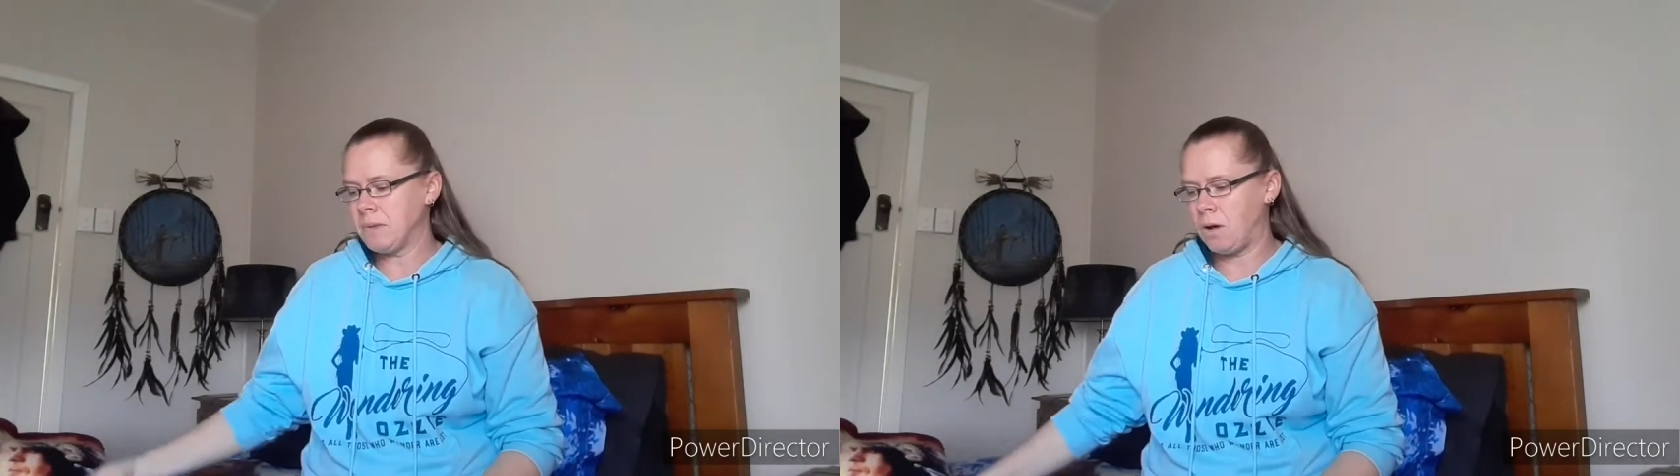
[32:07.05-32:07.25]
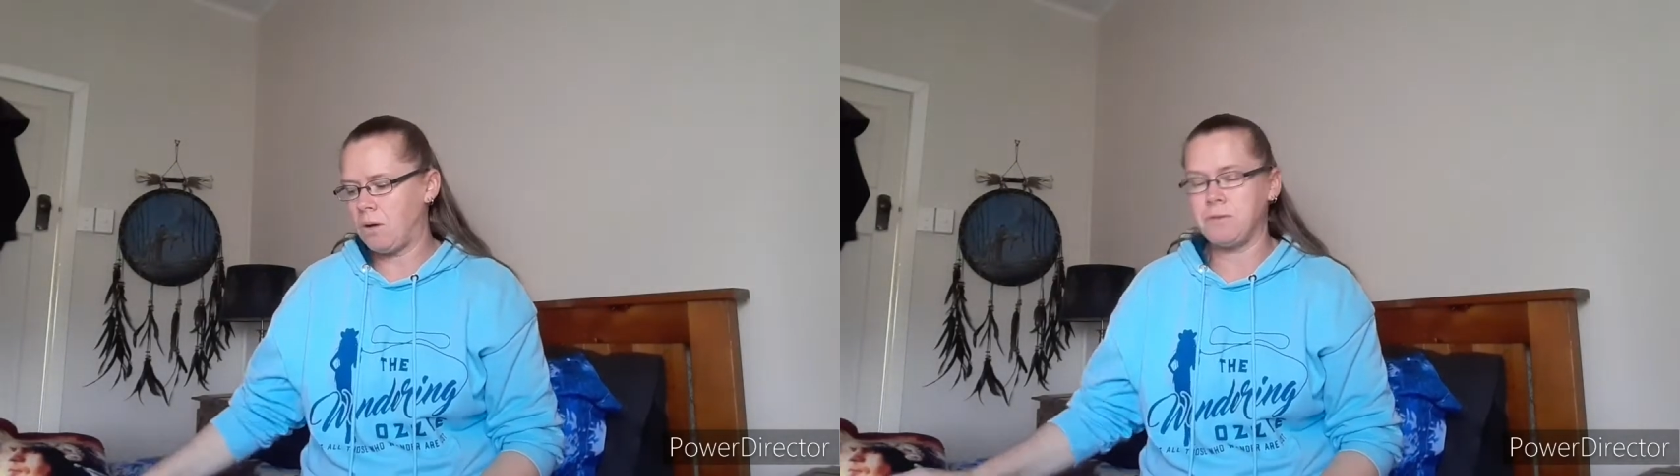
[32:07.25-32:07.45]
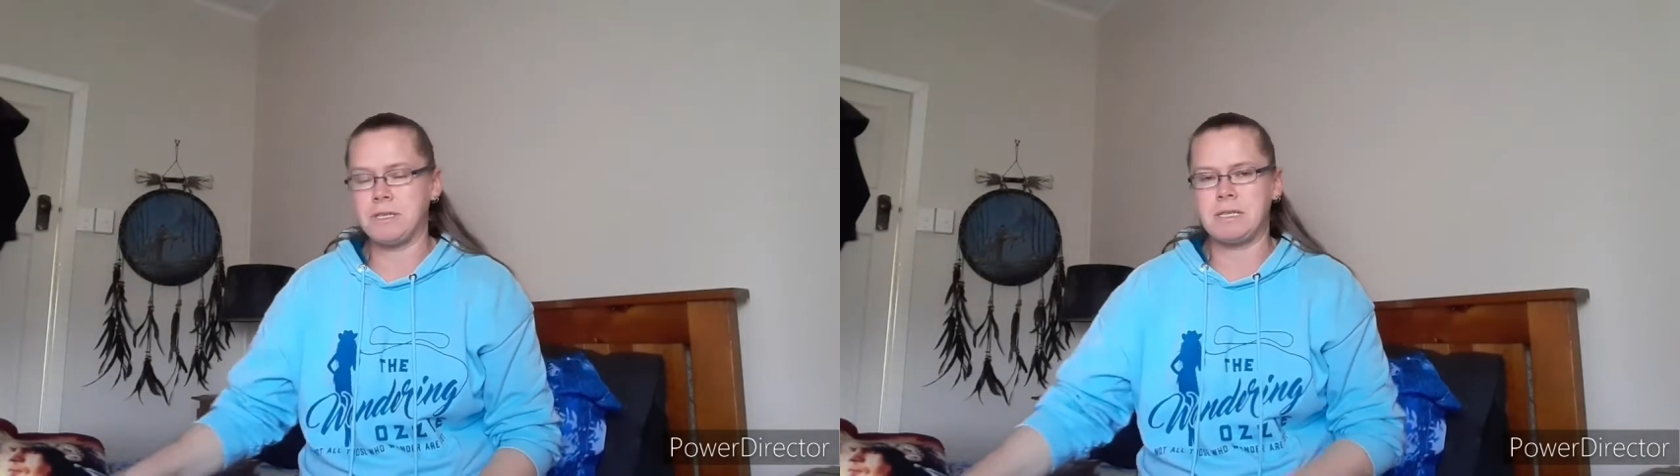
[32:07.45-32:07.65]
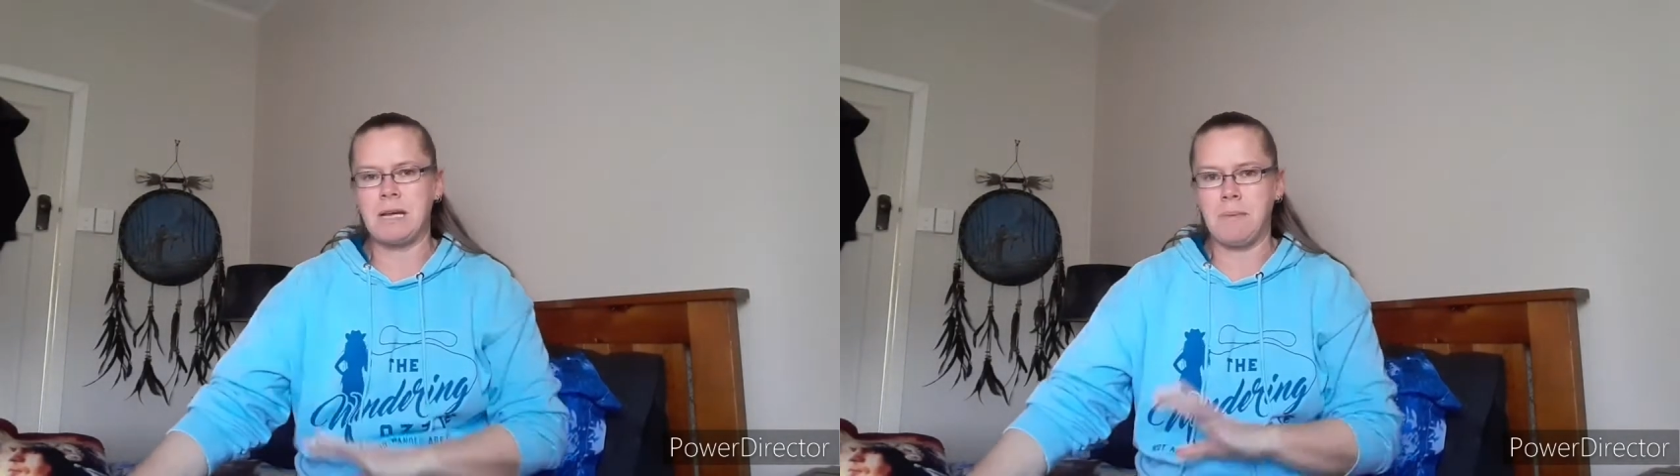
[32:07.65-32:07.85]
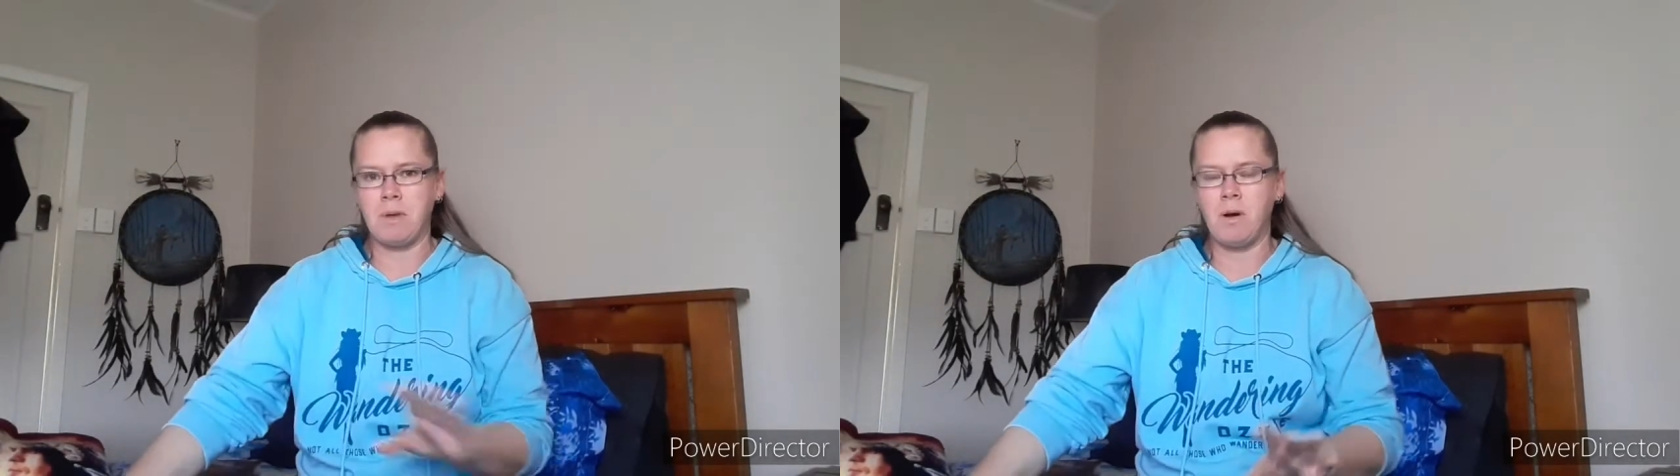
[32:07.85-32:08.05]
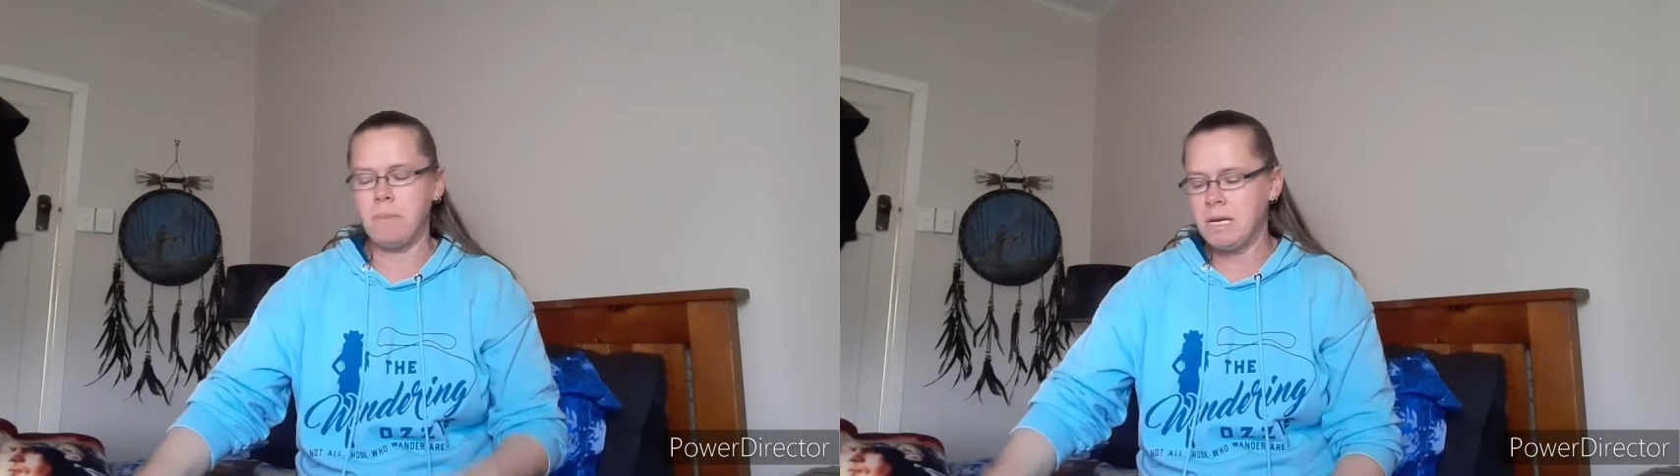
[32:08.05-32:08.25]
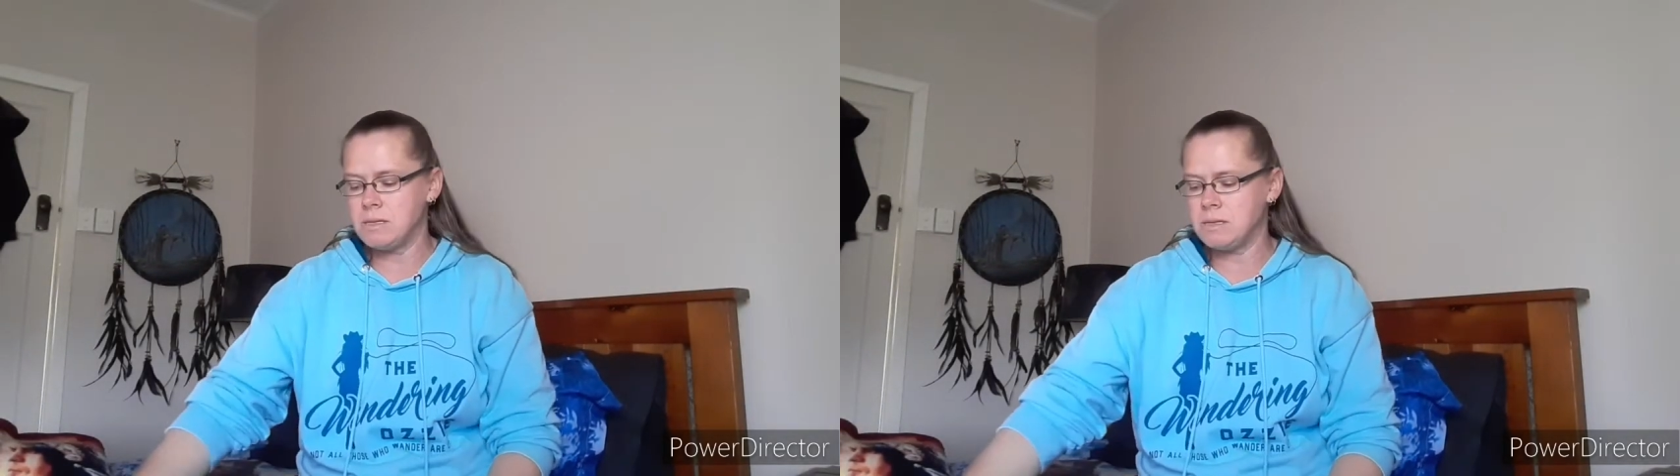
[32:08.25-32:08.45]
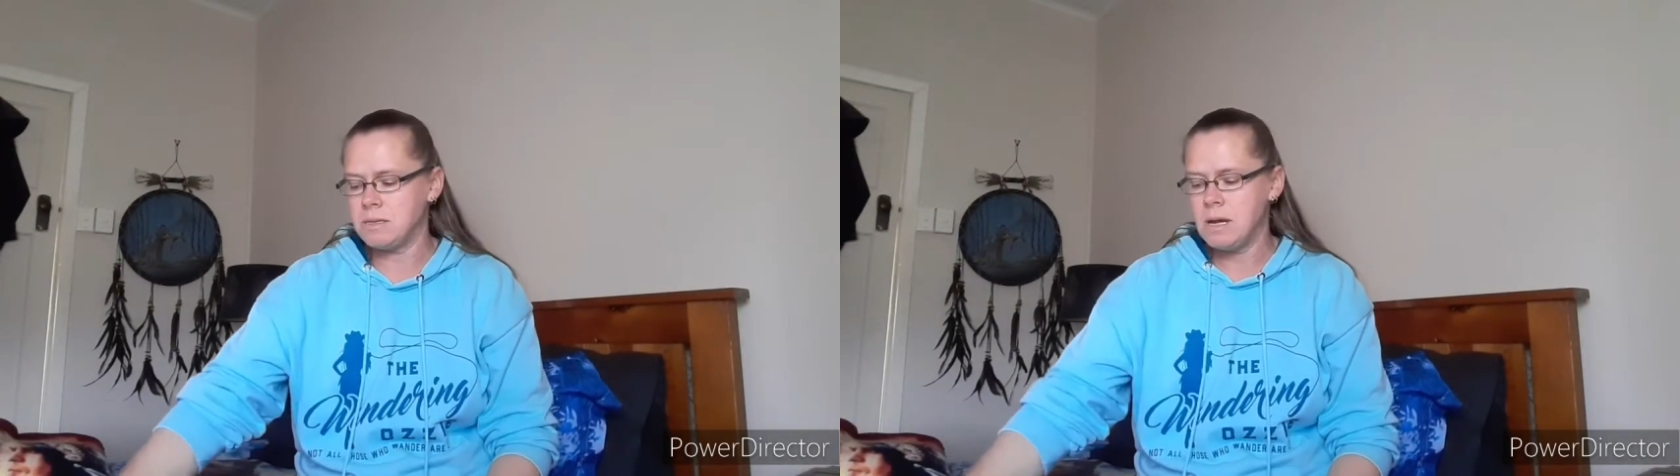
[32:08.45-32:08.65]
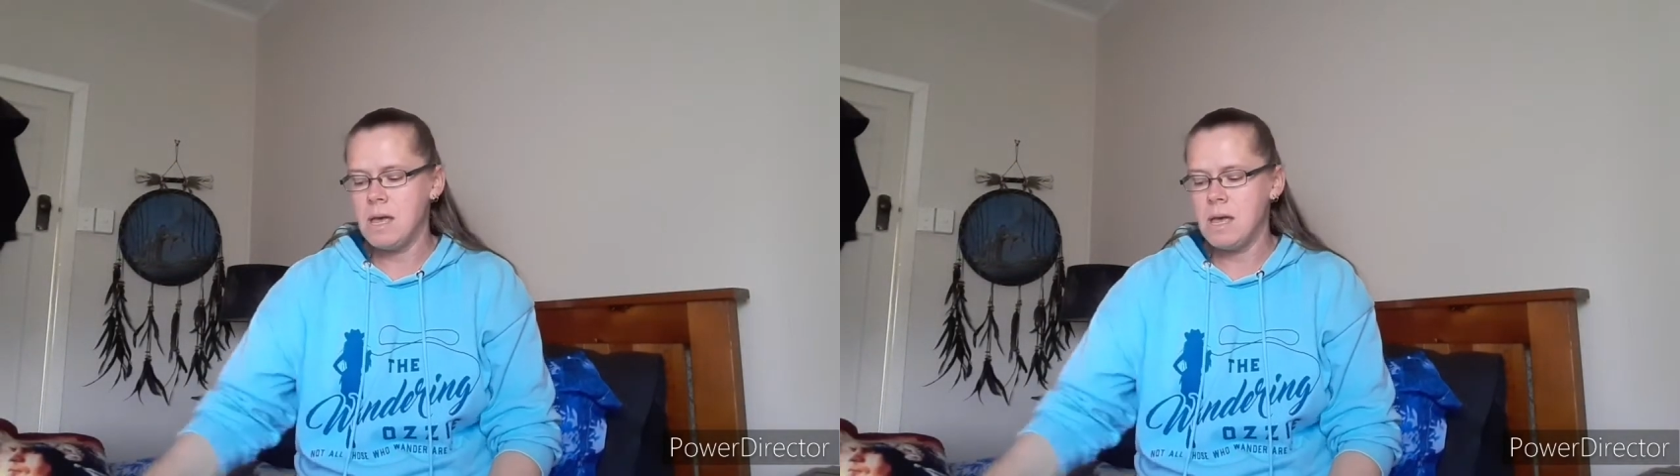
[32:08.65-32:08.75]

off the same comments.